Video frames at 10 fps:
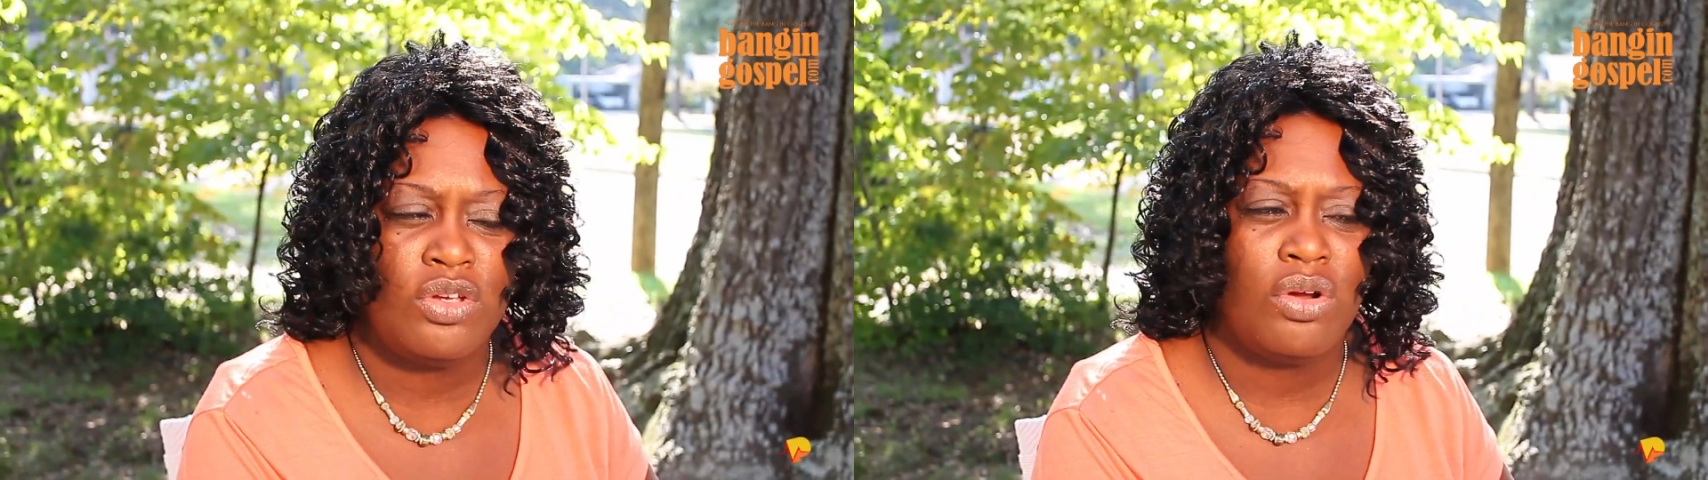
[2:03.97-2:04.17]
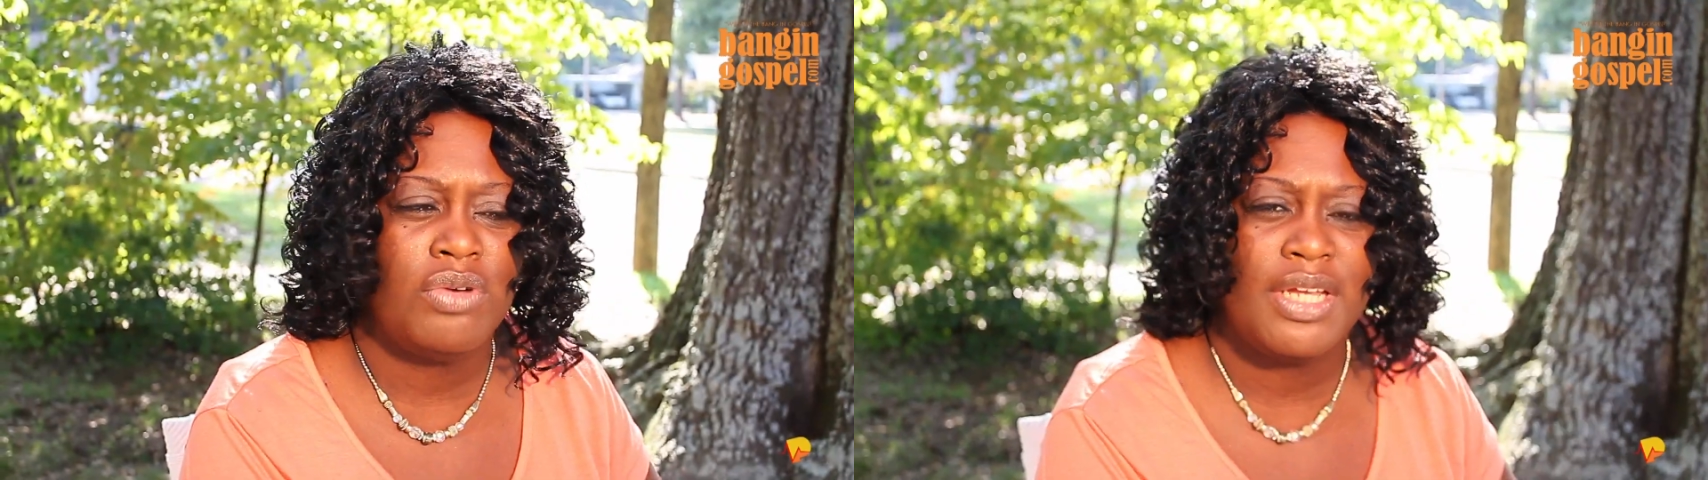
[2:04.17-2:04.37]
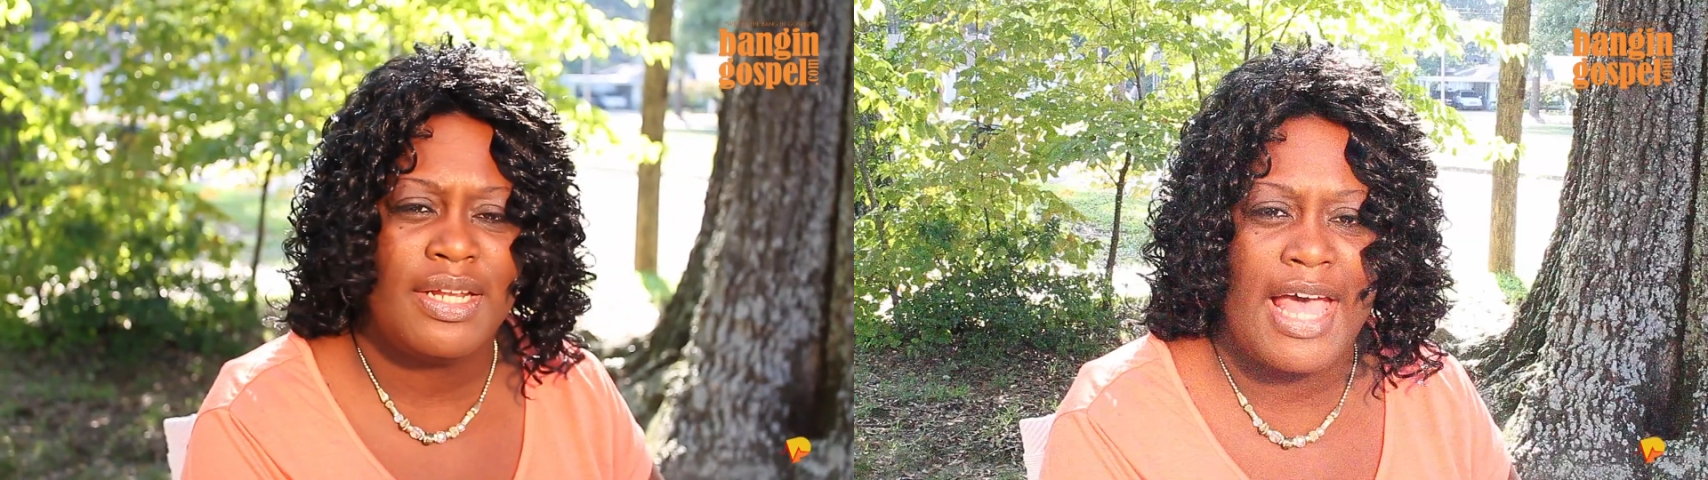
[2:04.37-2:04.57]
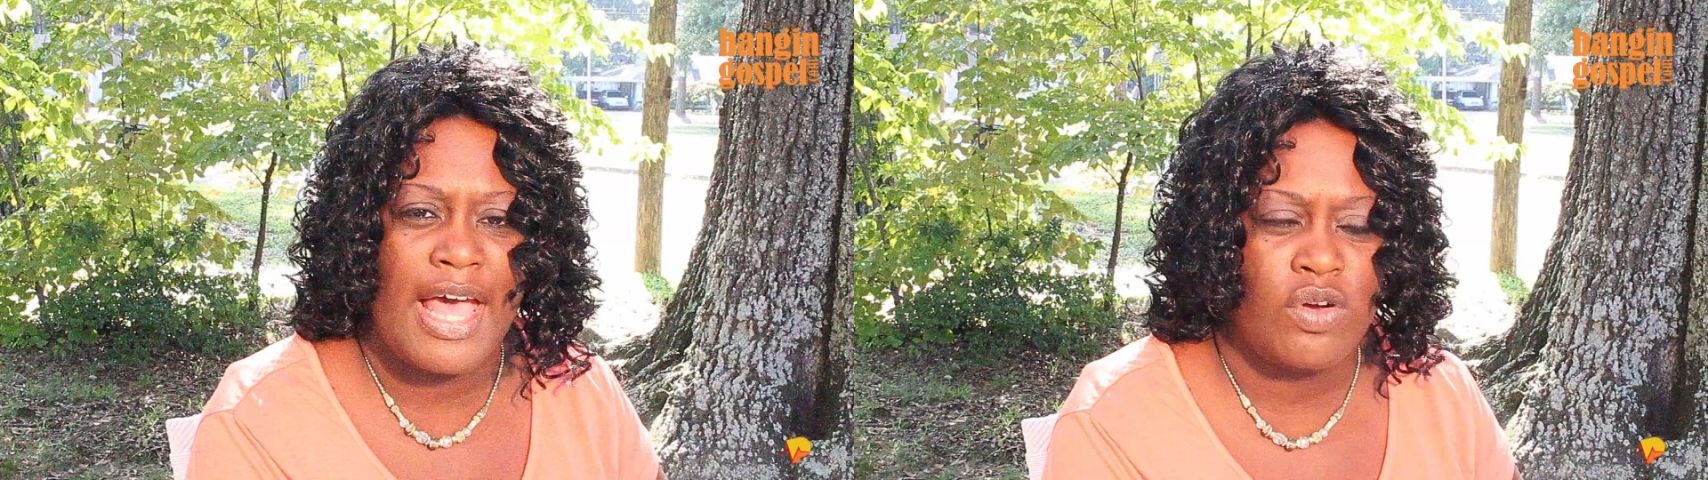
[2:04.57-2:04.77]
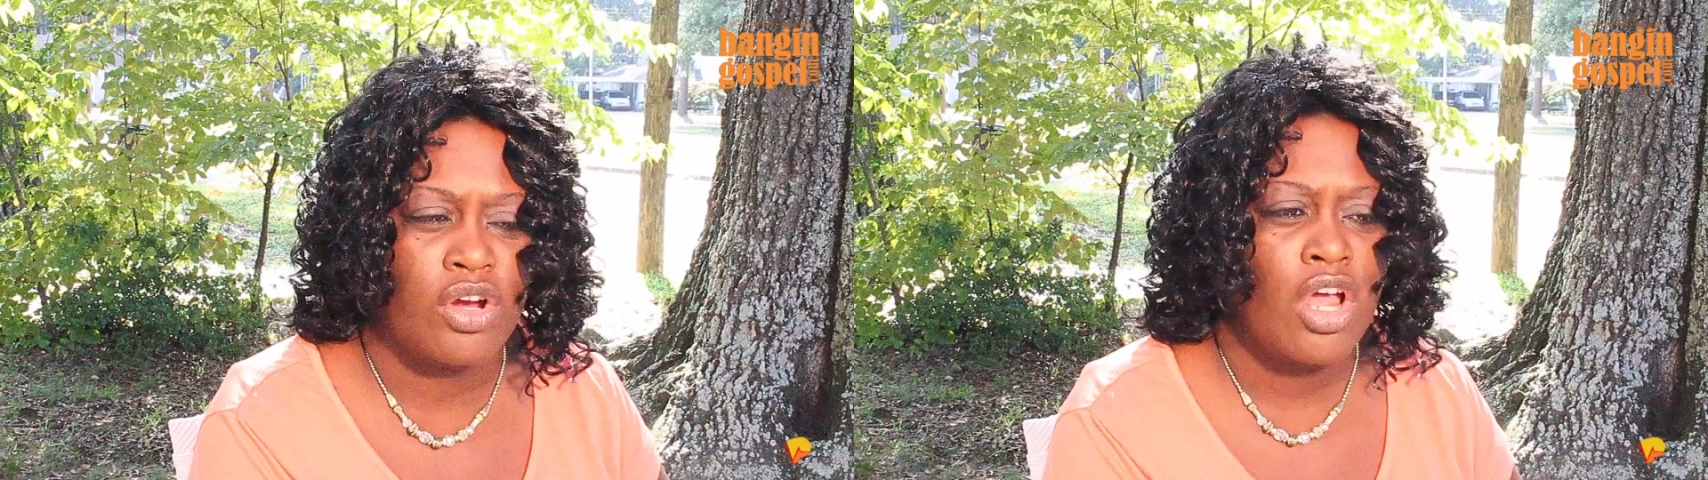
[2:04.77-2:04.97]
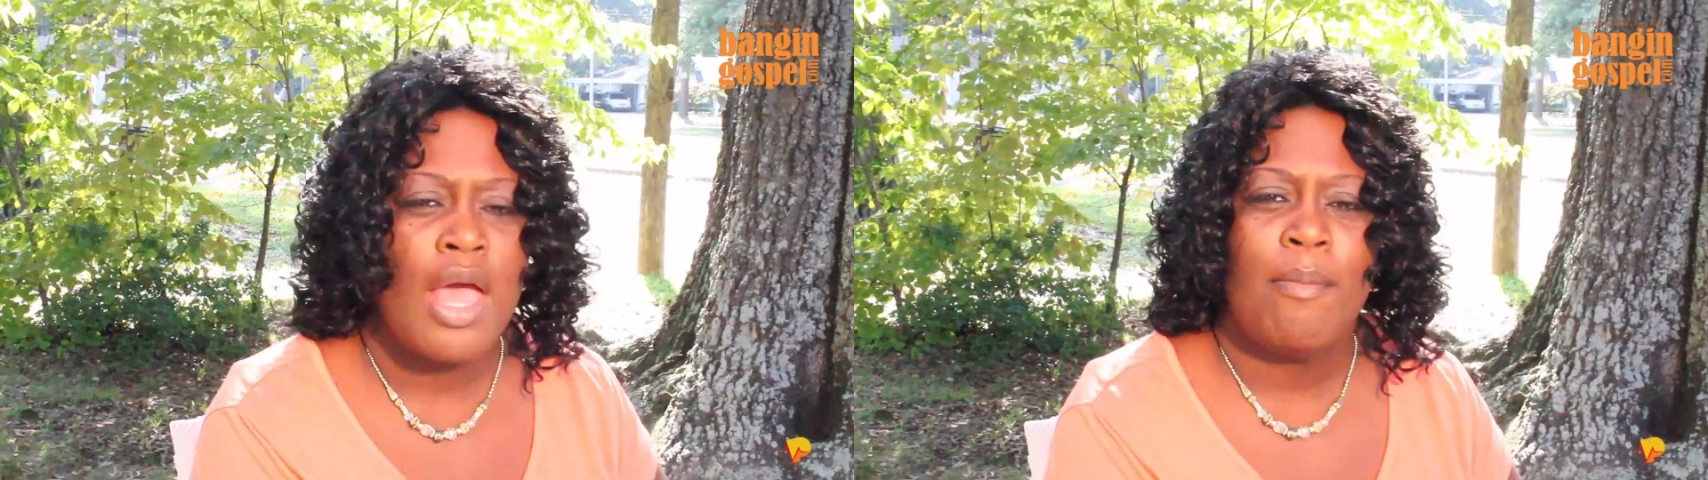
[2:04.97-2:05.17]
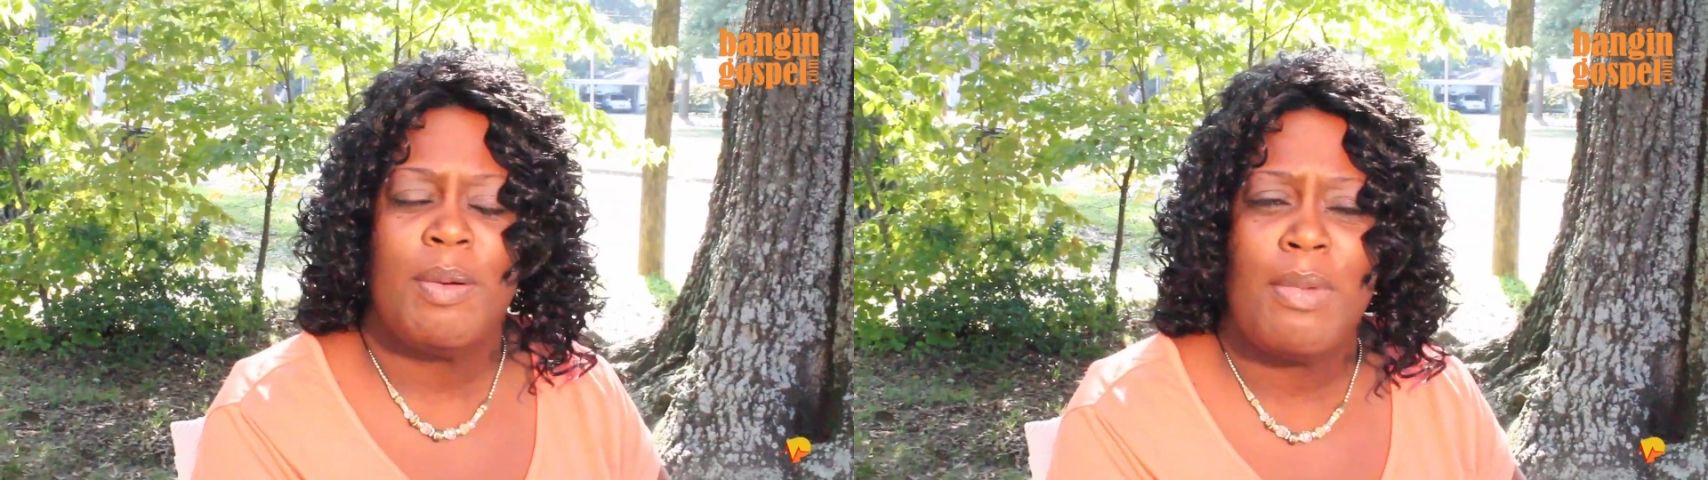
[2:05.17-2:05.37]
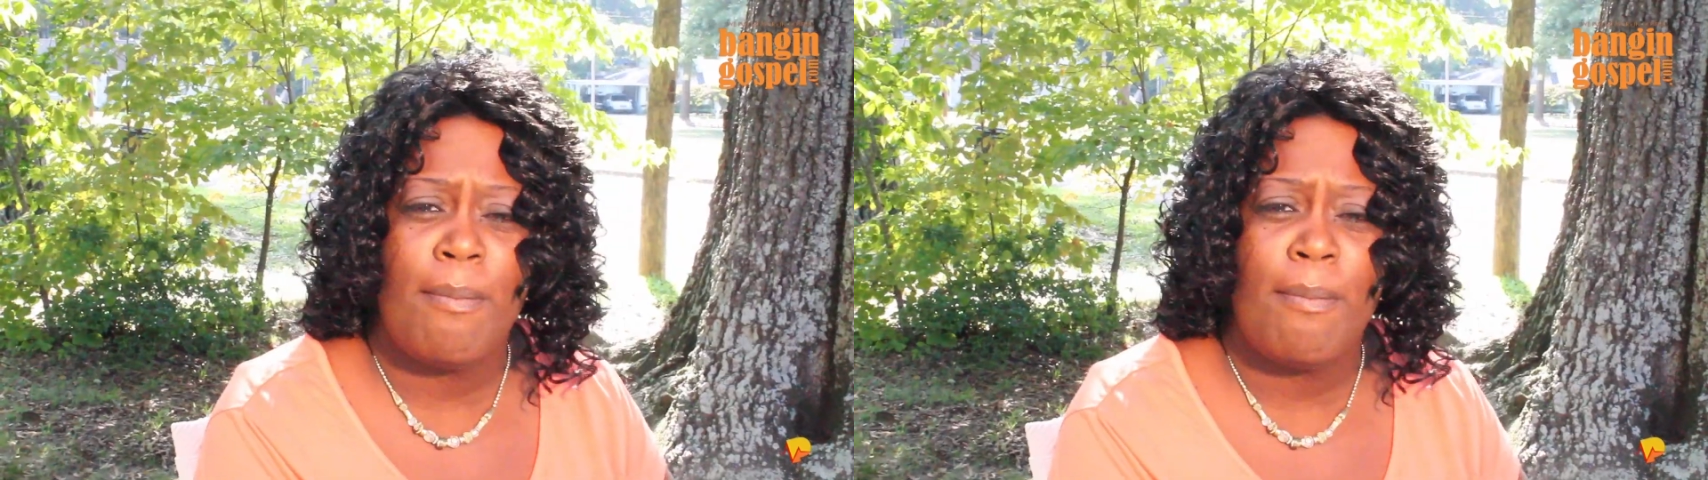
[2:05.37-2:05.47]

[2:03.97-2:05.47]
You don't need to have her. But